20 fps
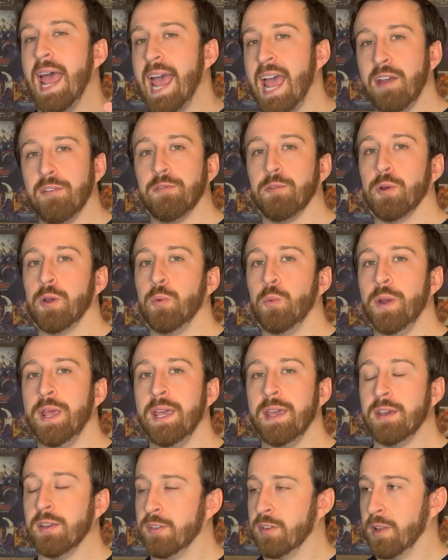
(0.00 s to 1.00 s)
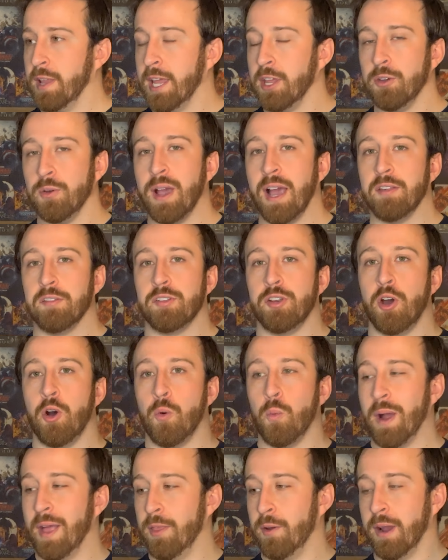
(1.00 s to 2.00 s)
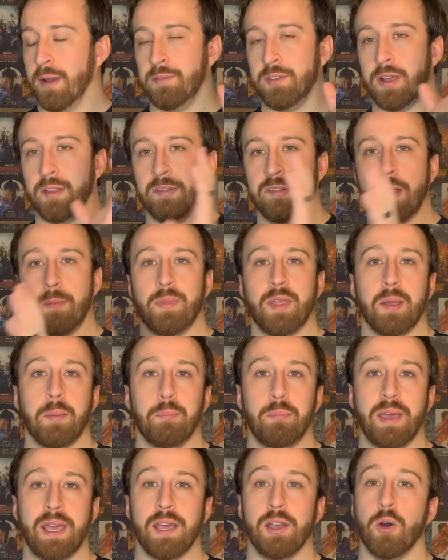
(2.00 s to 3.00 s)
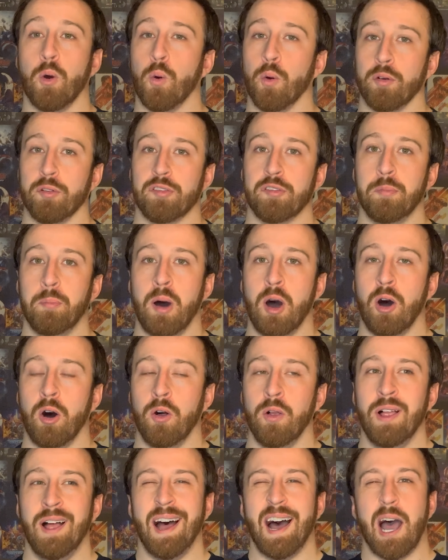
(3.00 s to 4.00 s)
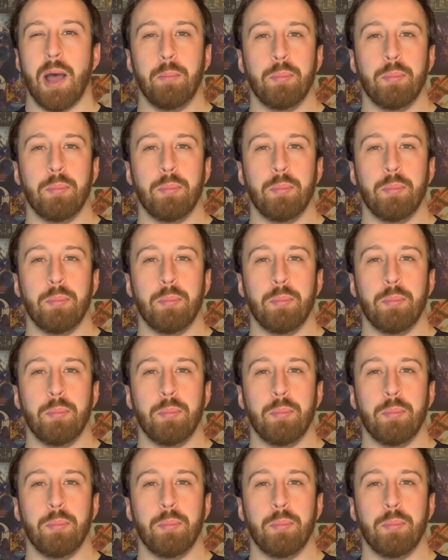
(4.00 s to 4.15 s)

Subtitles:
every week to let you guys know whether I've done something big or small.